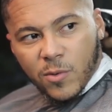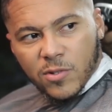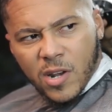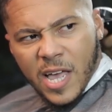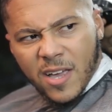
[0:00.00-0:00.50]
It
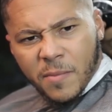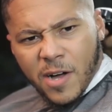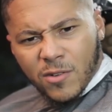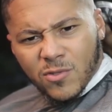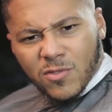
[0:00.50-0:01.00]
was on like
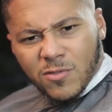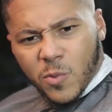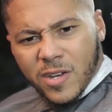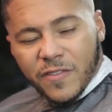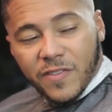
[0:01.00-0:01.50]
about
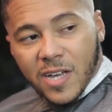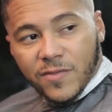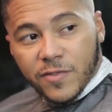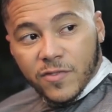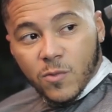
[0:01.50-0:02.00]

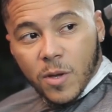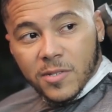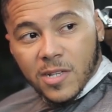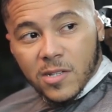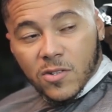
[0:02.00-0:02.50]
25 different
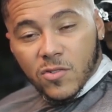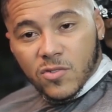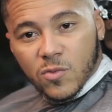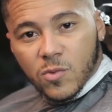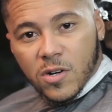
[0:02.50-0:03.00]
websites
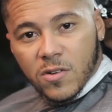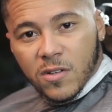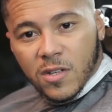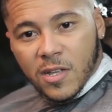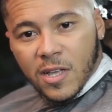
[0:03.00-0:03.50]
across the world.